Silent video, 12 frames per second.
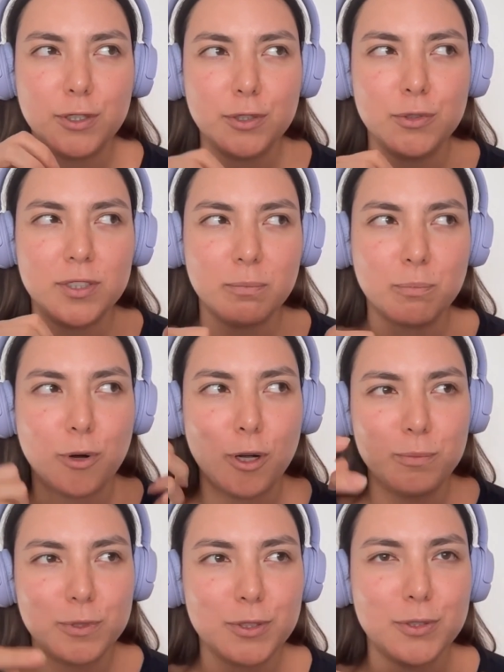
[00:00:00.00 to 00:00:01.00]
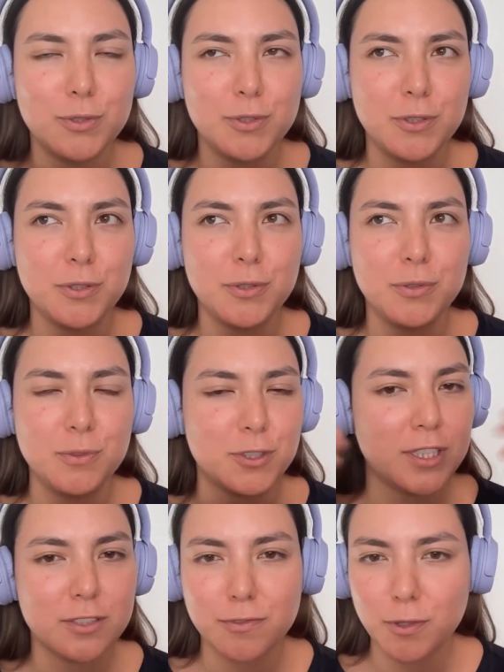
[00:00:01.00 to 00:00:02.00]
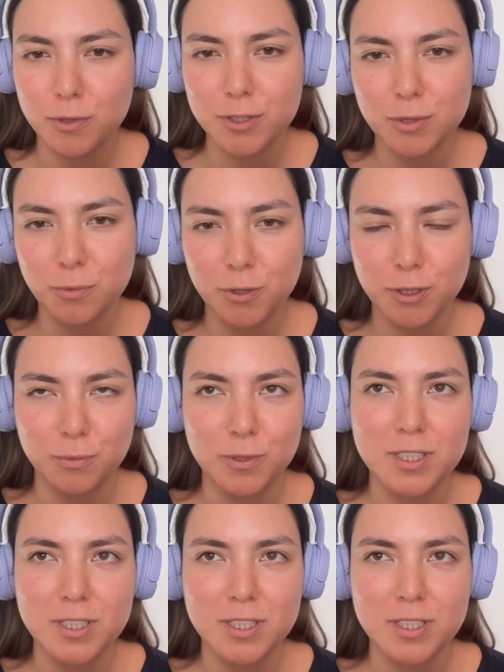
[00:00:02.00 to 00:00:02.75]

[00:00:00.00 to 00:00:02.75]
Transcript: you that prompted you to just focus on word?